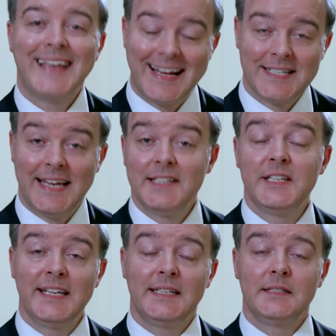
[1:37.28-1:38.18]
Yes,
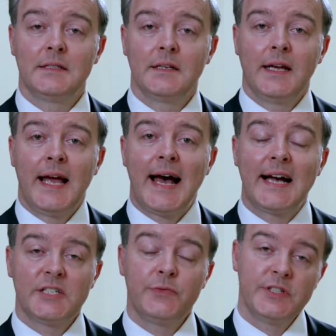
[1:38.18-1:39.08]
indeed.
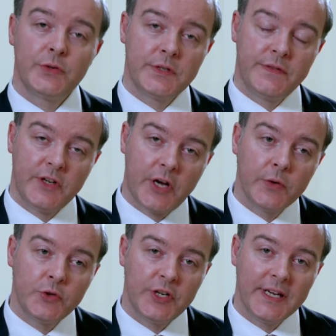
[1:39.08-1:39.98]
As a result of the
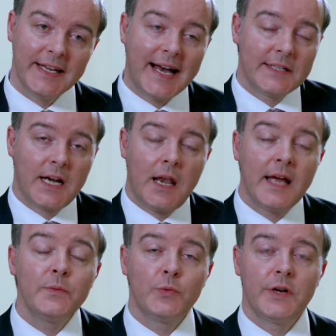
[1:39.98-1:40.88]
coaching and
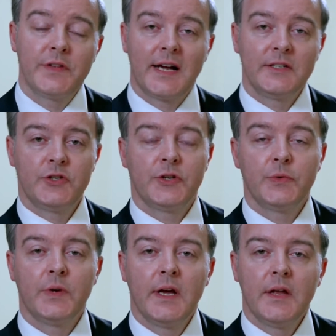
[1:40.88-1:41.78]
client work that I
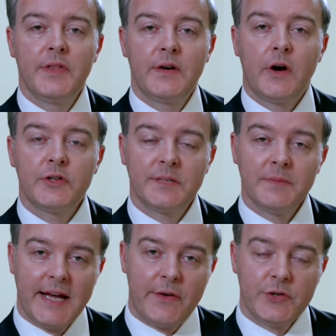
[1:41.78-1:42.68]
do, there are some
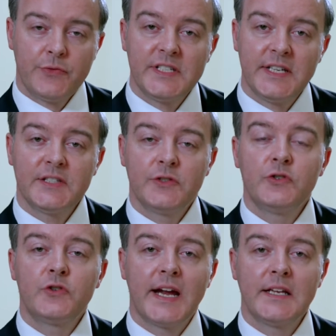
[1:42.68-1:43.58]
characteristics and
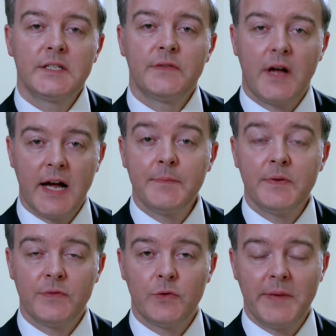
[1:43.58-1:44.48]
traits of high
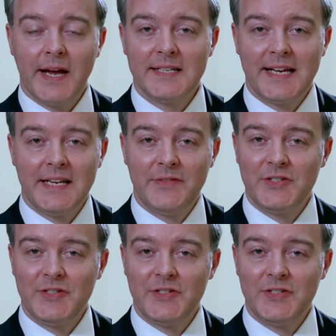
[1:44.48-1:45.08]
performing executive